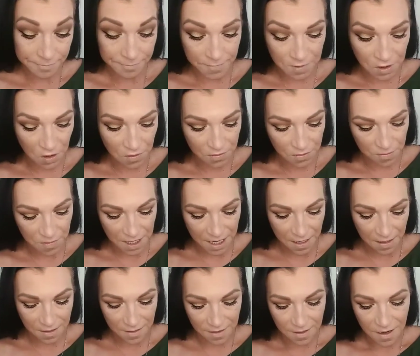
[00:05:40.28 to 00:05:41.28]
go from
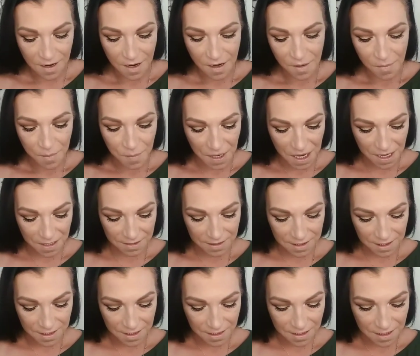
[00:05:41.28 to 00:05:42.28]
there. But
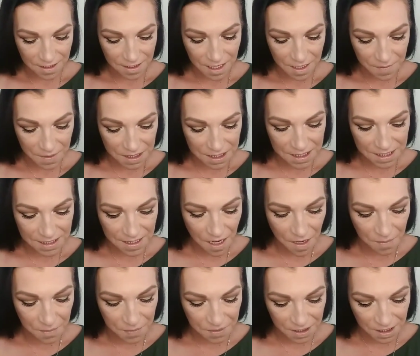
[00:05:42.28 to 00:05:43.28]
the name of this
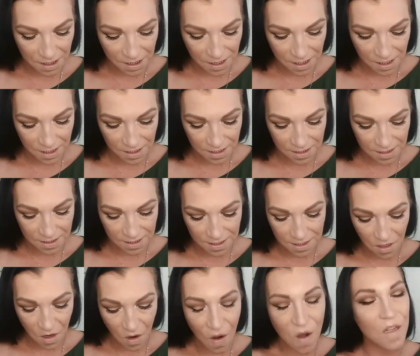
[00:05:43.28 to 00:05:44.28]
company is
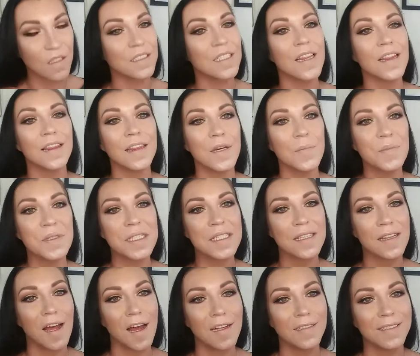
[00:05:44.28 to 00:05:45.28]
called
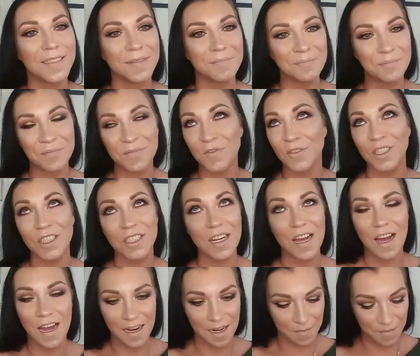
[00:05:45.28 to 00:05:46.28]
Lipslut, which
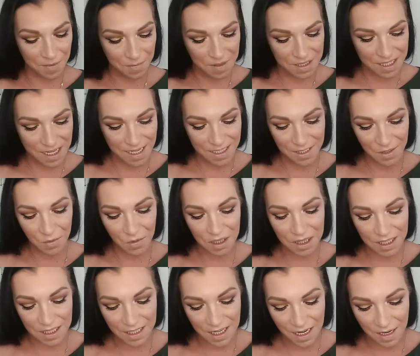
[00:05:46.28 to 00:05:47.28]
I am obsessed with
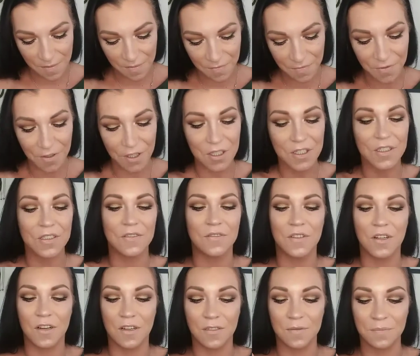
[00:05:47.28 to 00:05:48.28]
the name, first of
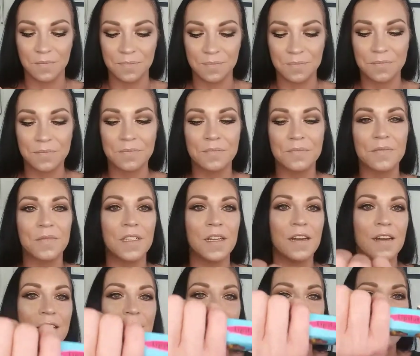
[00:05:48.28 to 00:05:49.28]
all.
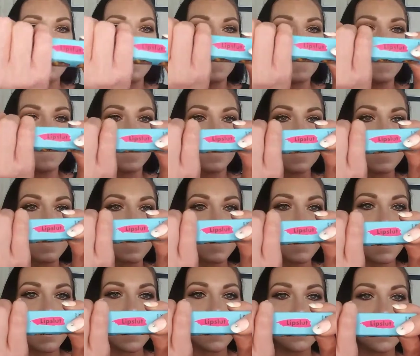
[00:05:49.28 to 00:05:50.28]
There's the
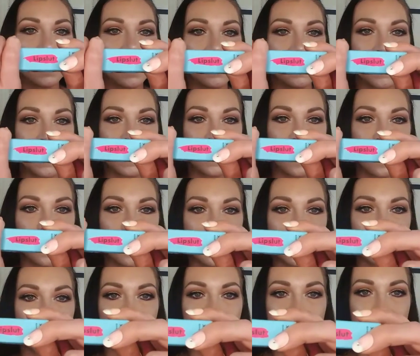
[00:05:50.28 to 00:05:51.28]
name Lipslut,
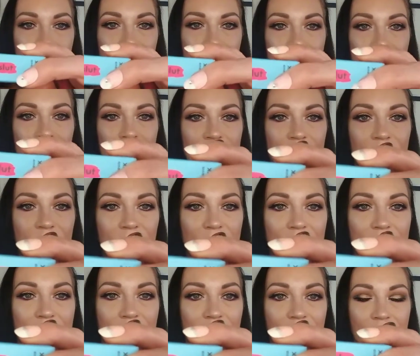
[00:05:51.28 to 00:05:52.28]
as you
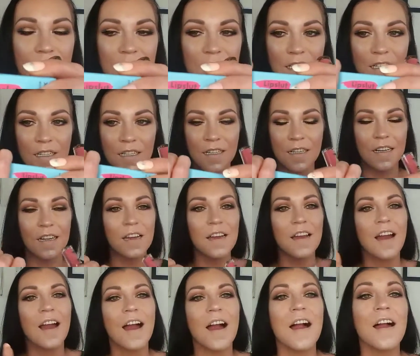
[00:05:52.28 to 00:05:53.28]
see.
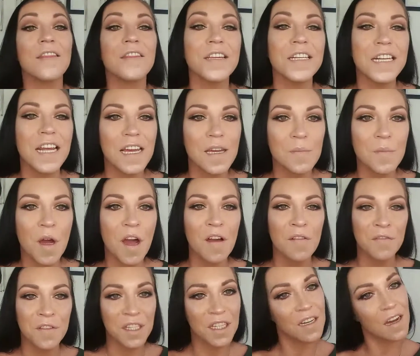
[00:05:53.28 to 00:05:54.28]
And the name
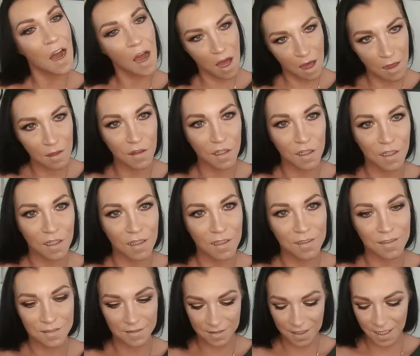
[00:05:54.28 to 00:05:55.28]
of the
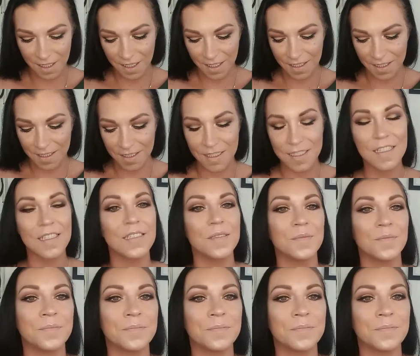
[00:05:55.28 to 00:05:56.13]
color is